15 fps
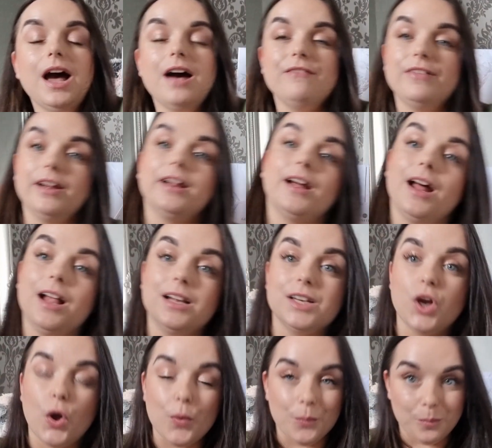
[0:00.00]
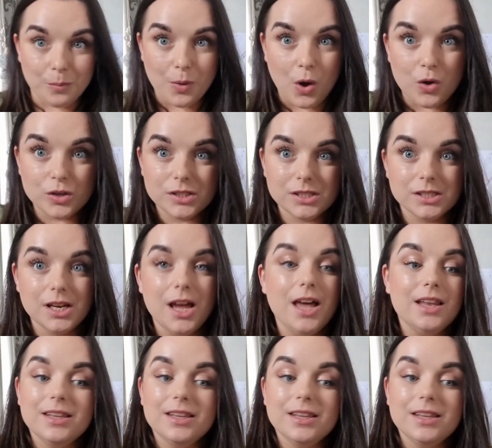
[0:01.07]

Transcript: advent calendar unboxed.